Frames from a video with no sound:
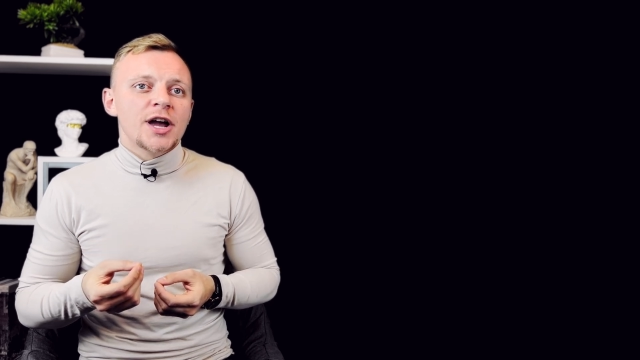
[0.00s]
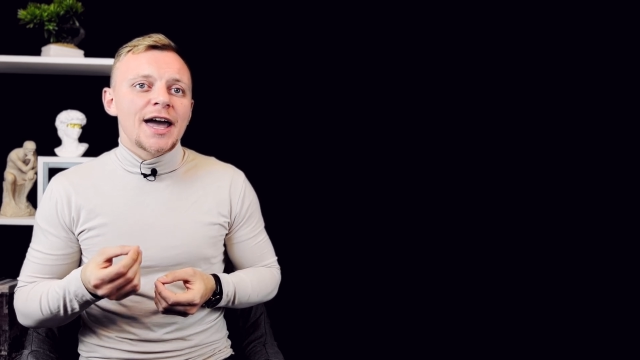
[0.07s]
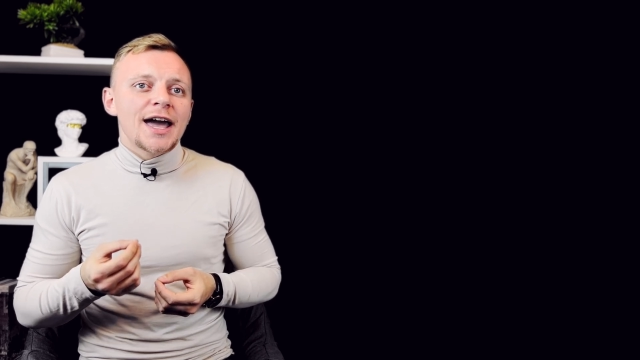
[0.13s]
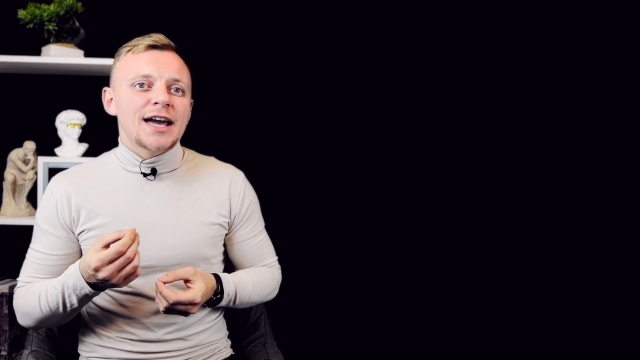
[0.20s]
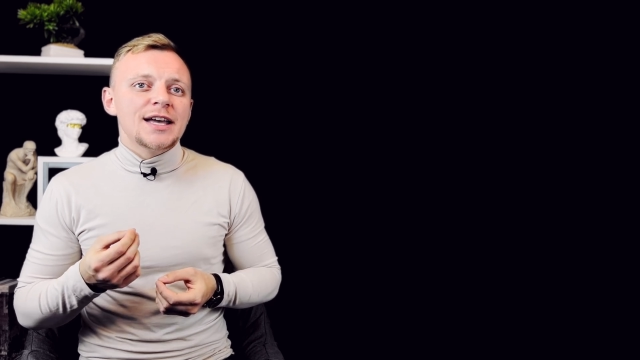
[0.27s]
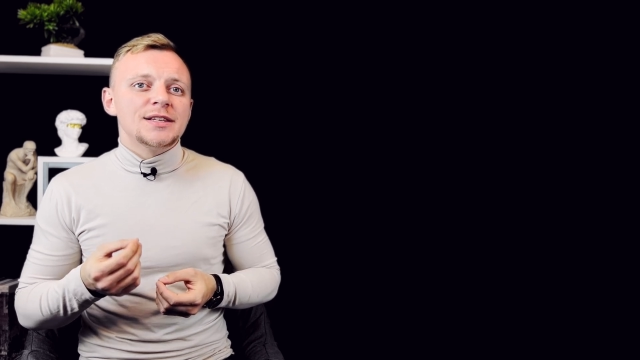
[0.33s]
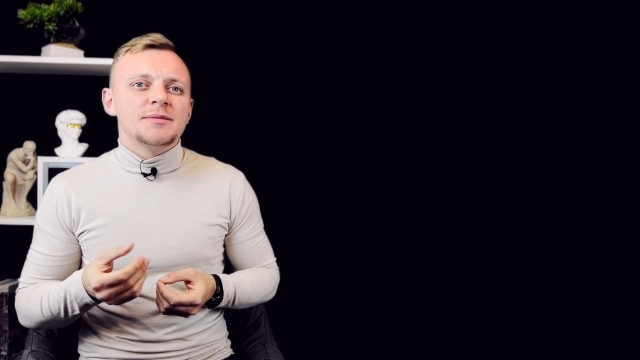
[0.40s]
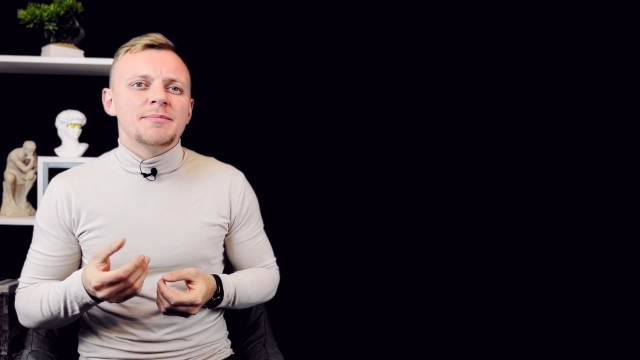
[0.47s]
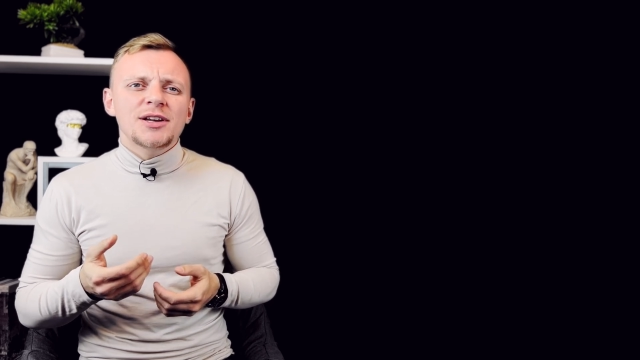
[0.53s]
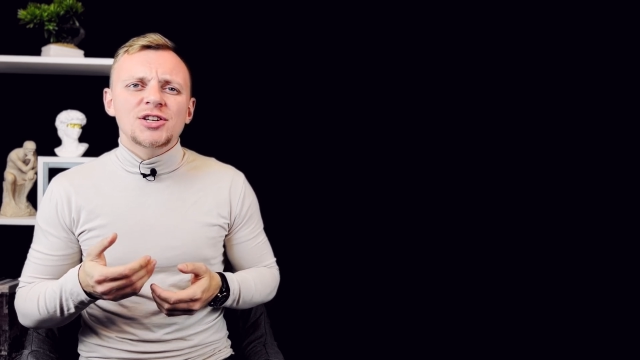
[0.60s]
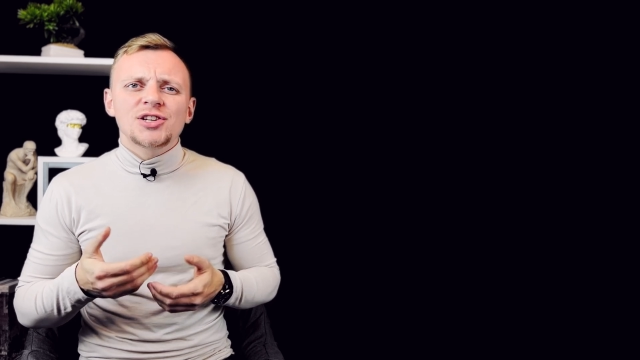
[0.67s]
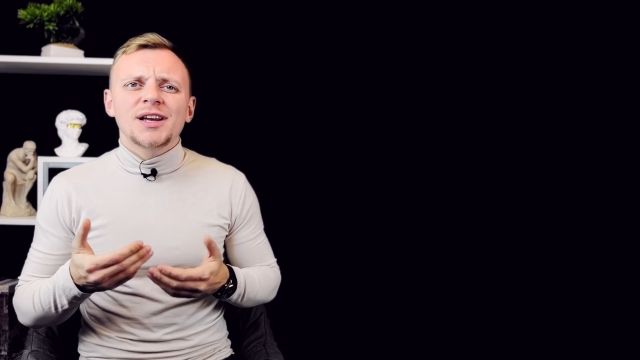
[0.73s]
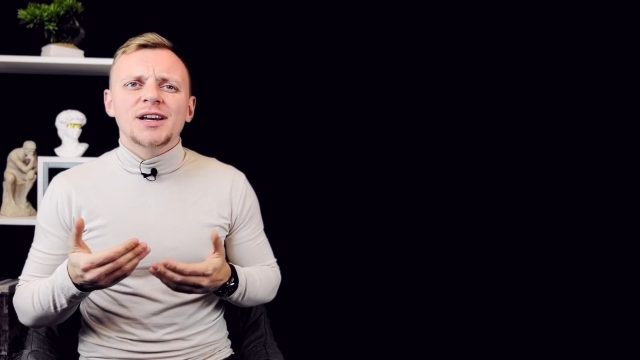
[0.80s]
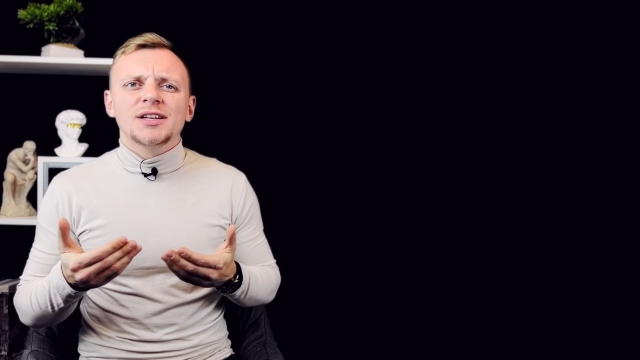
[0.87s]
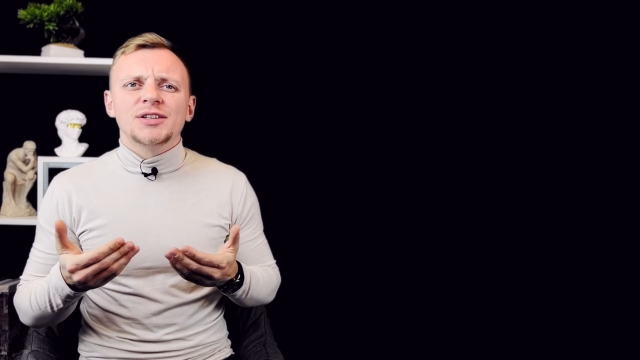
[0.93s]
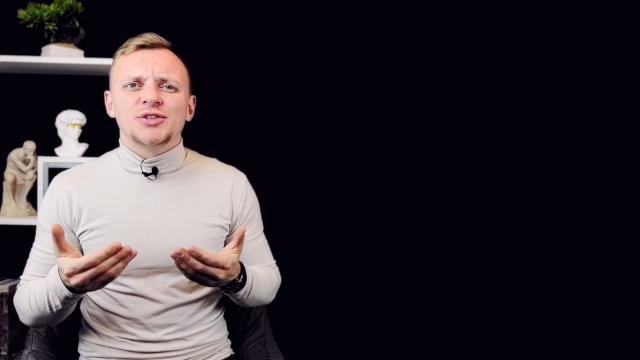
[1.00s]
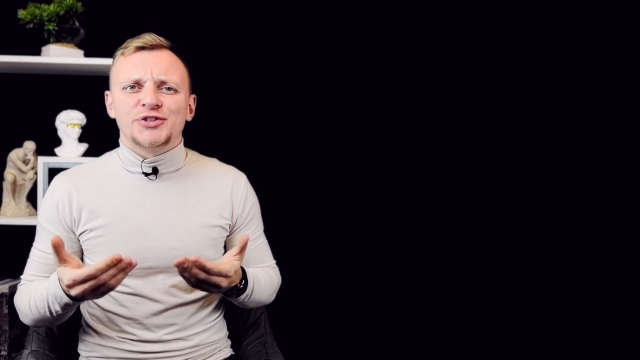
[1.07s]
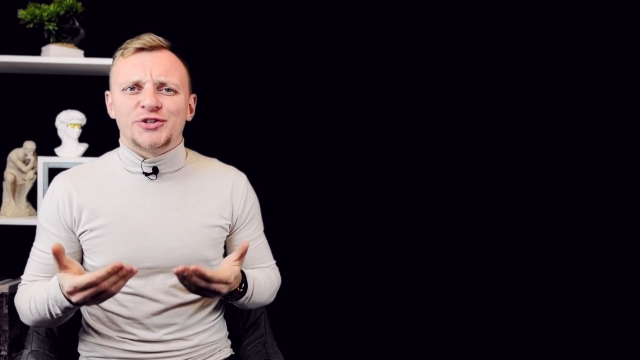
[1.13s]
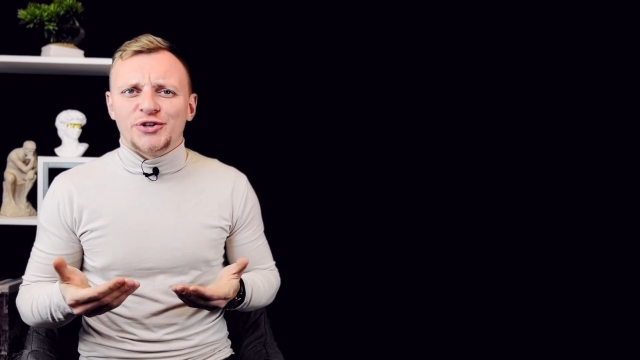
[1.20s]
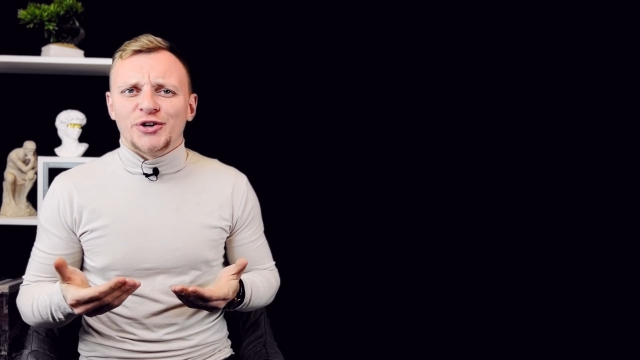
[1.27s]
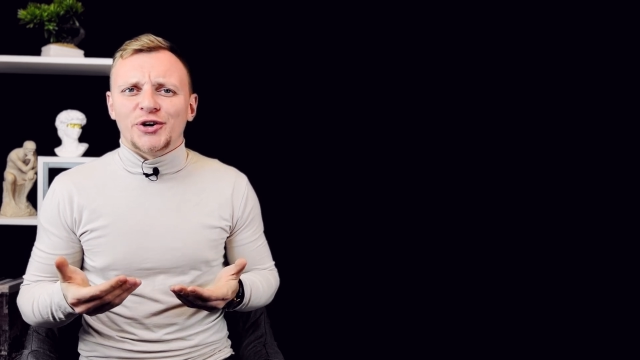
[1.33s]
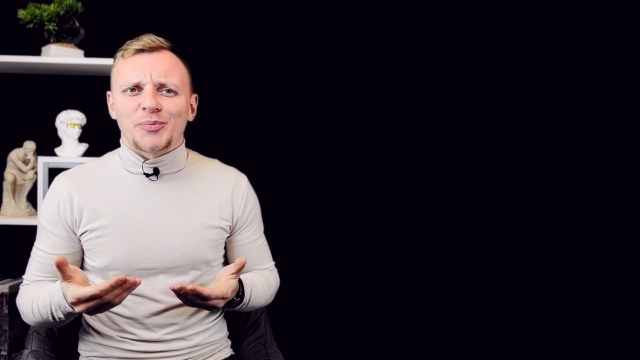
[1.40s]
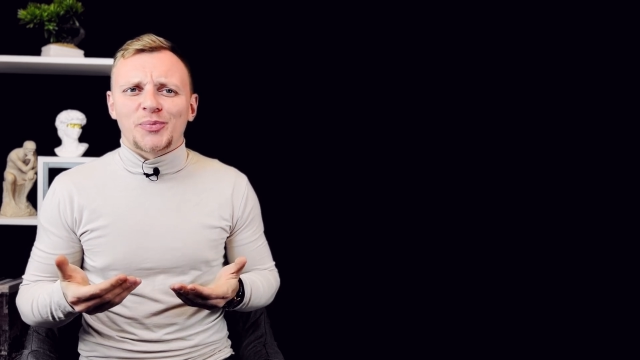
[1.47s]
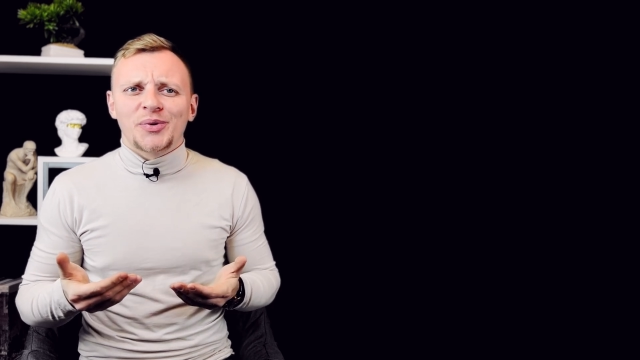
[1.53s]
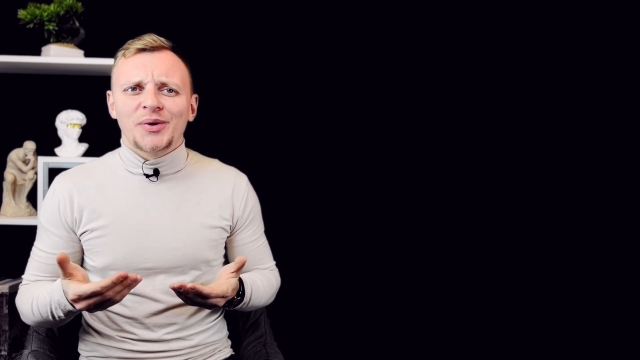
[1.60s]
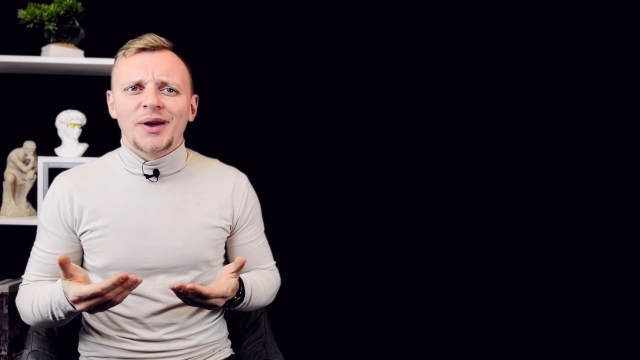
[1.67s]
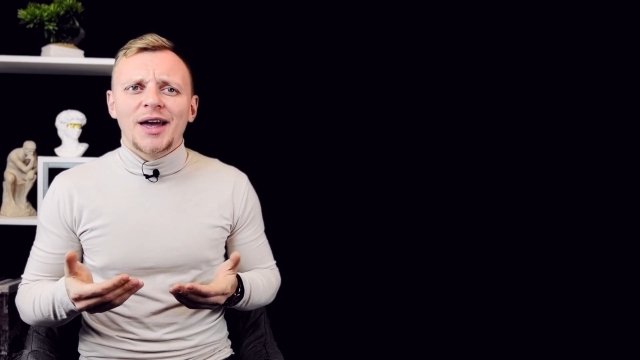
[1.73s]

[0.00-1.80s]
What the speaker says: is much like a soup.